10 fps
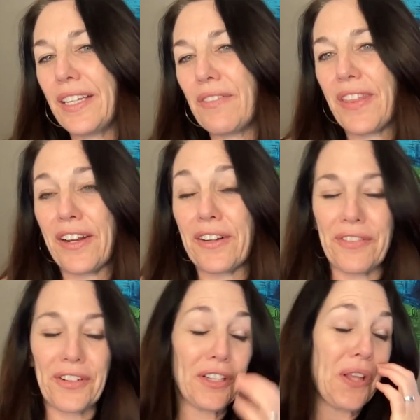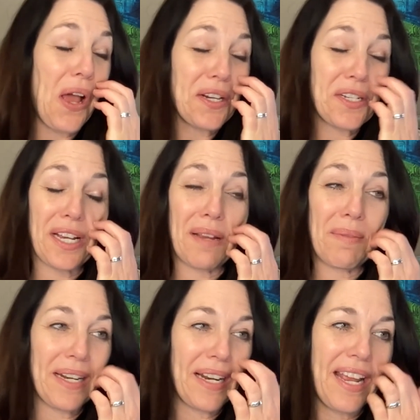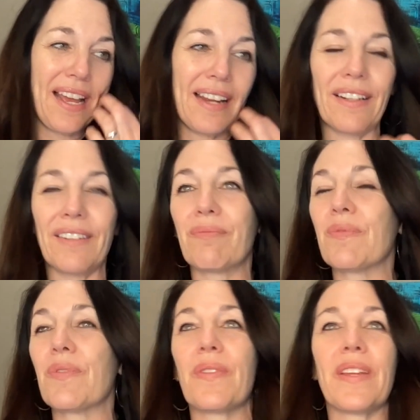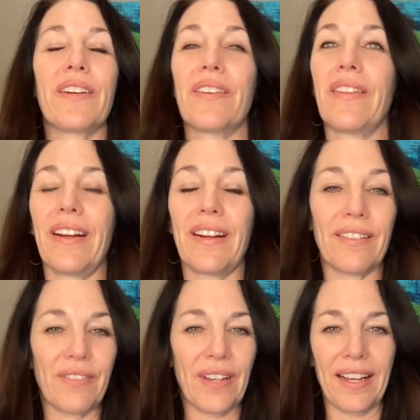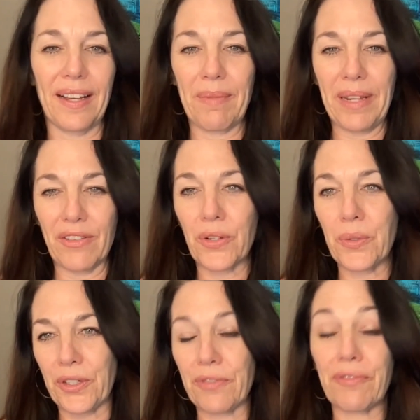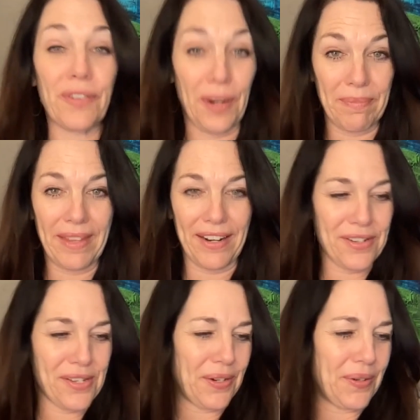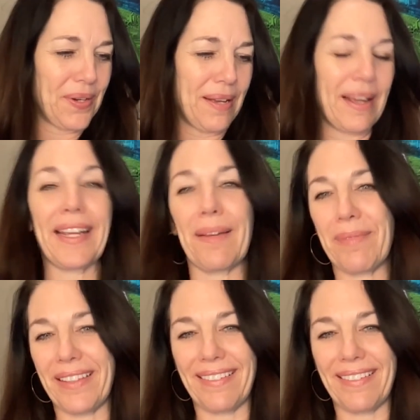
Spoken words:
lived there for a long time, and I had a theater there and toured from there. So I kept the.